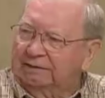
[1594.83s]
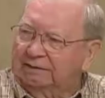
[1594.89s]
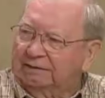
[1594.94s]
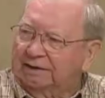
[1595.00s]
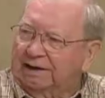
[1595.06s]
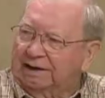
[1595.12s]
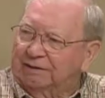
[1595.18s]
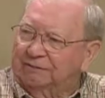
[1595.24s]
that
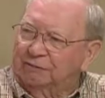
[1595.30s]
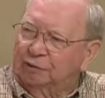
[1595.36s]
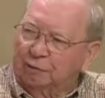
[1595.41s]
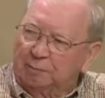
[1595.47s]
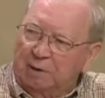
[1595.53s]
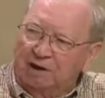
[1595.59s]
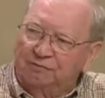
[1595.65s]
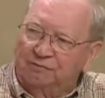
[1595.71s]
they mm -hmm. have mm-hmm.
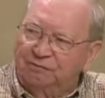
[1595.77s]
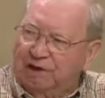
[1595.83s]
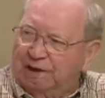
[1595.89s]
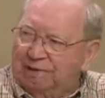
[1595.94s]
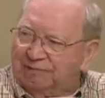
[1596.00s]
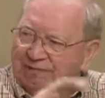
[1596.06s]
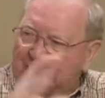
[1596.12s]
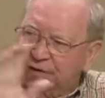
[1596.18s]
with about right.
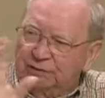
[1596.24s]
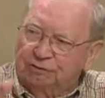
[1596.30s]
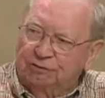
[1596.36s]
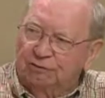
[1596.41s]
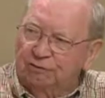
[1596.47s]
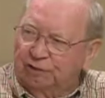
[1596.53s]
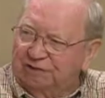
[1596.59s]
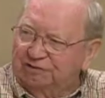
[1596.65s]
five
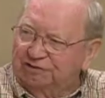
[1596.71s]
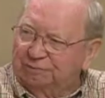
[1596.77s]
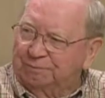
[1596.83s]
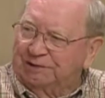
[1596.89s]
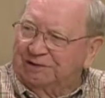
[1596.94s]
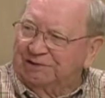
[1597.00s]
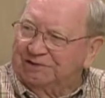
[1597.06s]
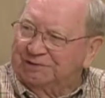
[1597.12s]
thousand
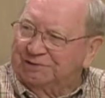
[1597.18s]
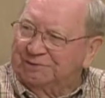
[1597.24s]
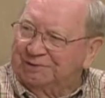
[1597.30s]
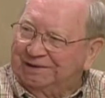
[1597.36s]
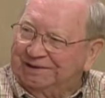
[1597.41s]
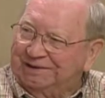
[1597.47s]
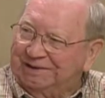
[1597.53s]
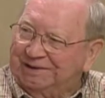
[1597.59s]
recipes and
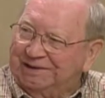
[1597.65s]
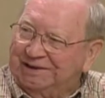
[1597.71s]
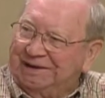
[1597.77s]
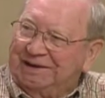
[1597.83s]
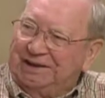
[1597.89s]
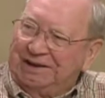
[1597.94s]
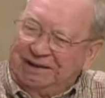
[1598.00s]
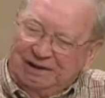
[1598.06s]
whatnot.
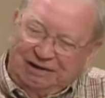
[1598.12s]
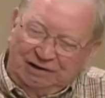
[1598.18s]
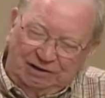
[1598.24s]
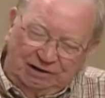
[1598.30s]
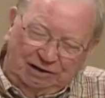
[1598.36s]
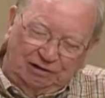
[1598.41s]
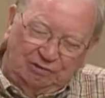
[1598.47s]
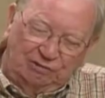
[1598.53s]

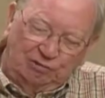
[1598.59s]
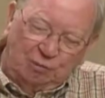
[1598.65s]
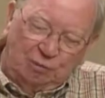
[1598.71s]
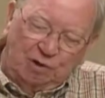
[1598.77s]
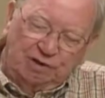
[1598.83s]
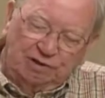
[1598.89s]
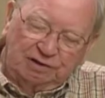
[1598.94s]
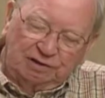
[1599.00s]
And it is the
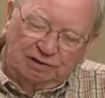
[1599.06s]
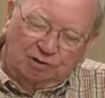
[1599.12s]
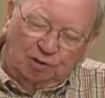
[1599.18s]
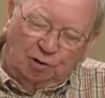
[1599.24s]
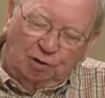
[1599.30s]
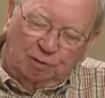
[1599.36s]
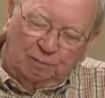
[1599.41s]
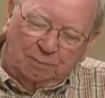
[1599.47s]
one that
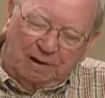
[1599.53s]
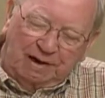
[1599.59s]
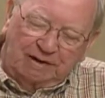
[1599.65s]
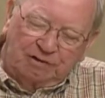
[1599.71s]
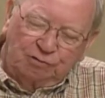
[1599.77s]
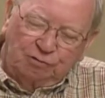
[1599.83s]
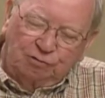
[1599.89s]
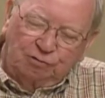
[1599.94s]
on
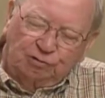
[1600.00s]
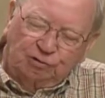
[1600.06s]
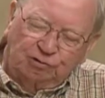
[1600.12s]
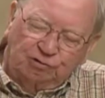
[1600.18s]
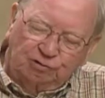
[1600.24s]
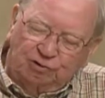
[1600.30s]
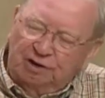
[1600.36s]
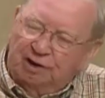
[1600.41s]
my
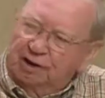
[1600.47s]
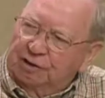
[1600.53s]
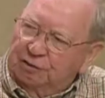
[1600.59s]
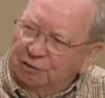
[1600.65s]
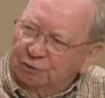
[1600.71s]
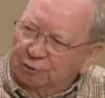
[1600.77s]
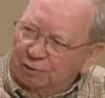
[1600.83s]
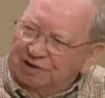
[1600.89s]
nutrition
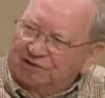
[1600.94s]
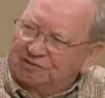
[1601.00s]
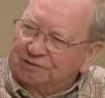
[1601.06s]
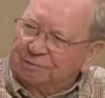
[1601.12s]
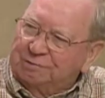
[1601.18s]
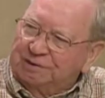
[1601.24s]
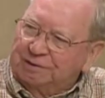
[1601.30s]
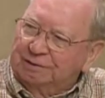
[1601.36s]
the
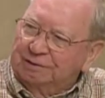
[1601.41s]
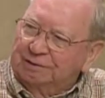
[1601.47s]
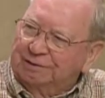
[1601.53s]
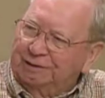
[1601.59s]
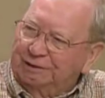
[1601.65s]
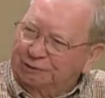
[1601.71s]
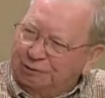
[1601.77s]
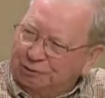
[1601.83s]
recipe that
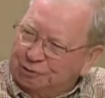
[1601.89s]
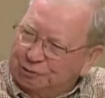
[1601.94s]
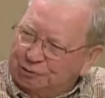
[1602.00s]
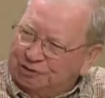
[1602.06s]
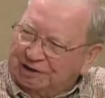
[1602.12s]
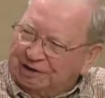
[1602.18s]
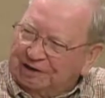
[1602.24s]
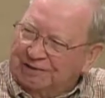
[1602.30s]
they're
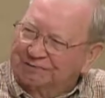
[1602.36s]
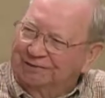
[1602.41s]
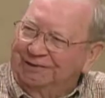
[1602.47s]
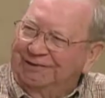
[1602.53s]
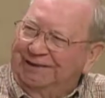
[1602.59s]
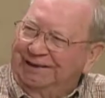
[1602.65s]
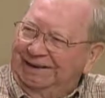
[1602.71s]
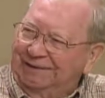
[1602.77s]
using mm -hmm.
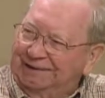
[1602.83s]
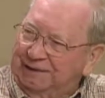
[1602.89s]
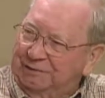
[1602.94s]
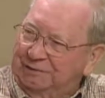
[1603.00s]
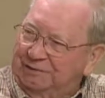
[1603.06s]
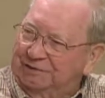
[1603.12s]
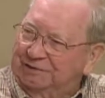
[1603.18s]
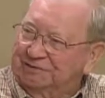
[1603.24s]
for that
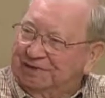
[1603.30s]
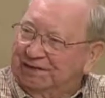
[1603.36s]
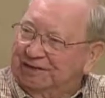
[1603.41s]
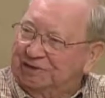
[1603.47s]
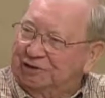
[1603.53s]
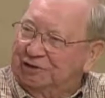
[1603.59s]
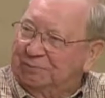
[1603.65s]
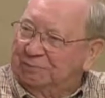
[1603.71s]
because yeah.
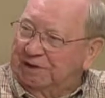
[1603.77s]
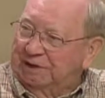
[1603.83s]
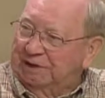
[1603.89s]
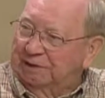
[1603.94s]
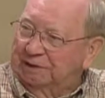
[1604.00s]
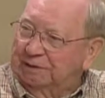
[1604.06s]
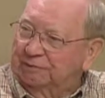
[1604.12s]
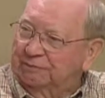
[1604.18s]
that can make
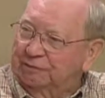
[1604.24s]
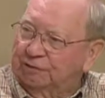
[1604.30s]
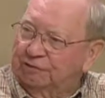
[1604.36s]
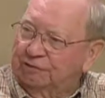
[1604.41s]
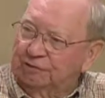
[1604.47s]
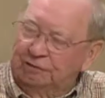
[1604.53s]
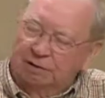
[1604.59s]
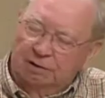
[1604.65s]
a
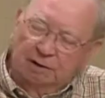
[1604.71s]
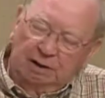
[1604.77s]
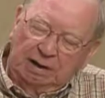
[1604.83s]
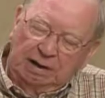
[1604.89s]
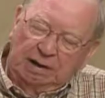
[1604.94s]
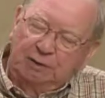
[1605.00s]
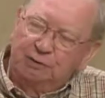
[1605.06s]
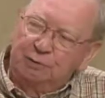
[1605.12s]
difference. Right. so exactly.
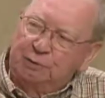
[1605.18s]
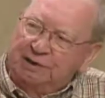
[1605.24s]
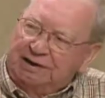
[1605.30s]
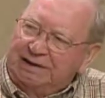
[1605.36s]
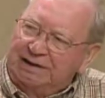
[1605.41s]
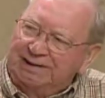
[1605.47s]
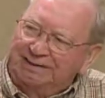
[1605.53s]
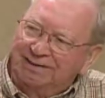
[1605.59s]
how do we
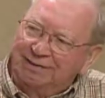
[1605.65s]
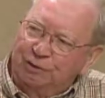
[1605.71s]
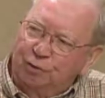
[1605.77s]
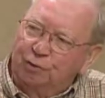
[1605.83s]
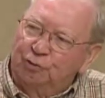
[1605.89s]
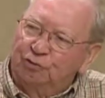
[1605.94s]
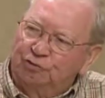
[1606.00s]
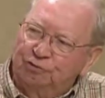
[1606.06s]
get
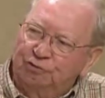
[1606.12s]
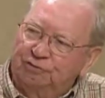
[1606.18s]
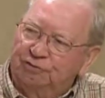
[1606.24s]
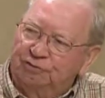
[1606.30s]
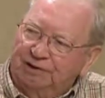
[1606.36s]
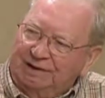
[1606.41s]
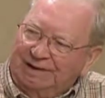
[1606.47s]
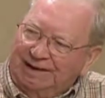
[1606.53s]
those
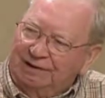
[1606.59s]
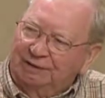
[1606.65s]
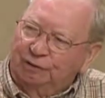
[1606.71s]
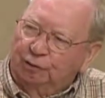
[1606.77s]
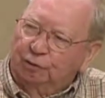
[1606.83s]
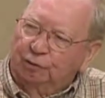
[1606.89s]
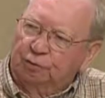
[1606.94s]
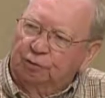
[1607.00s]

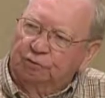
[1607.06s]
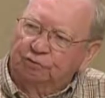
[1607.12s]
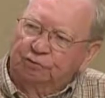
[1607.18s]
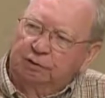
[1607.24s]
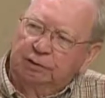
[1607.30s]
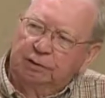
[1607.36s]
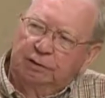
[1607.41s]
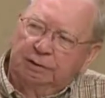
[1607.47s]
together
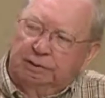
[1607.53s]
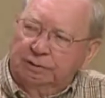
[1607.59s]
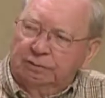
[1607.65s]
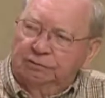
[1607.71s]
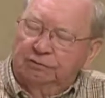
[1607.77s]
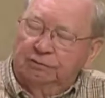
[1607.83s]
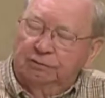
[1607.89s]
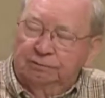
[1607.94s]
closely?
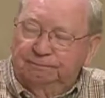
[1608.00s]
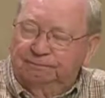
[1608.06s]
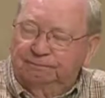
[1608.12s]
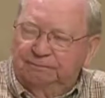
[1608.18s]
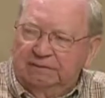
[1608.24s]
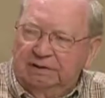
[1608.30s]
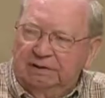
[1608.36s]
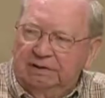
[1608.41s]
Okay. So
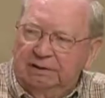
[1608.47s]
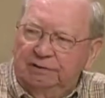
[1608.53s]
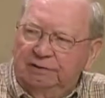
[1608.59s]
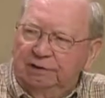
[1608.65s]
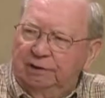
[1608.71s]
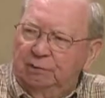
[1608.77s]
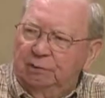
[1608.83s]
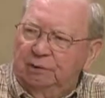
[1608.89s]

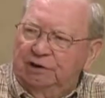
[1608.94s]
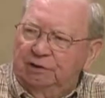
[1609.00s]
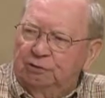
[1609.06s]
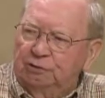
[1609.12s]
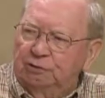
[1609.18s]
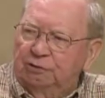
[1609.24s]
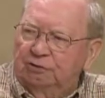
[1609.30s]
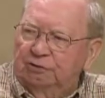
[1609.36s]
anything we
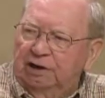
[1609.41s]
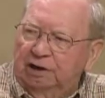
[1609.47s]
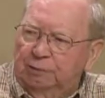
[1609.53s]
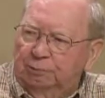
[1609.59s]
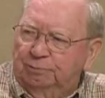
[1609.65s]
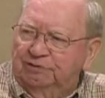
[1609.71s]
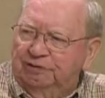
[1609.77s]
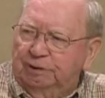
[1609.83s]
can do
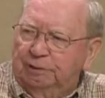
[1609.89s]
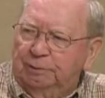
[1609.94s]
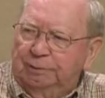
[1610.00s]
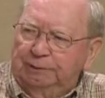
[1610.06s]
helps anyway.